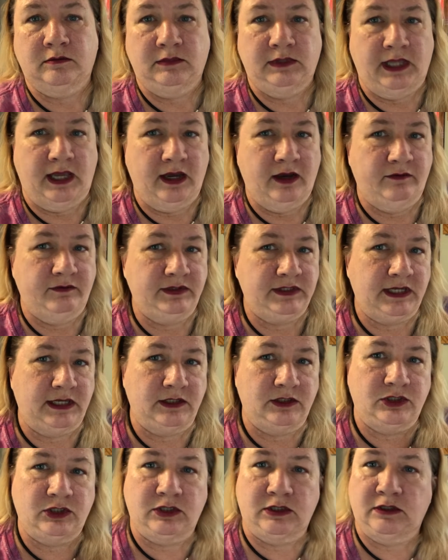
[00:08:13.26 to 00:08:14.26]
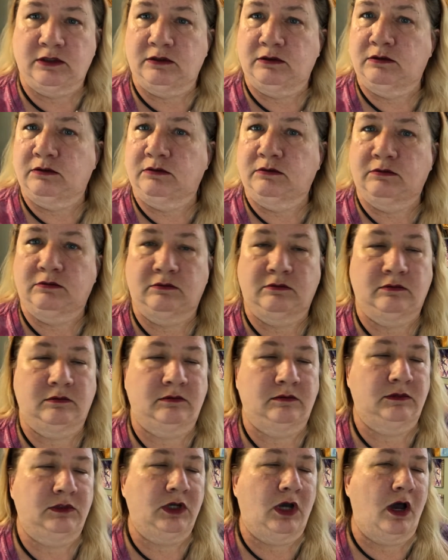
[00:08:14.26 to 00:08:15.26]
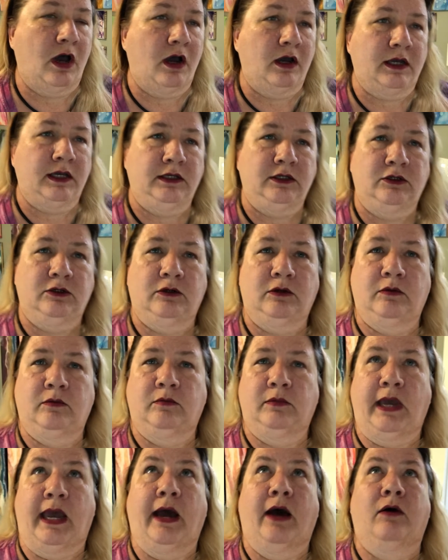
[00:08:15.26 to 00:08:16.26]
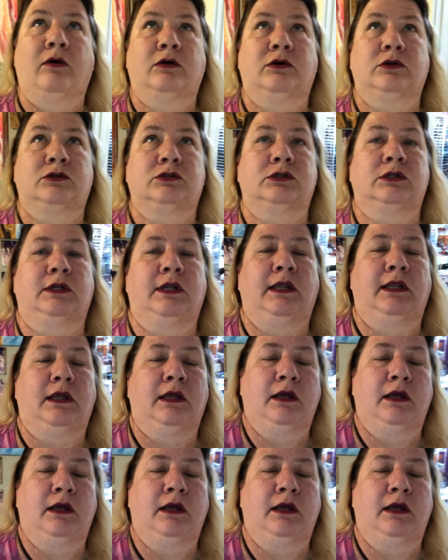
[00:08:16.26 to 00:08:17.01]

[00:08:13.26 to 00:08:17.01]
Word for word: love, attention, talking to them, hours and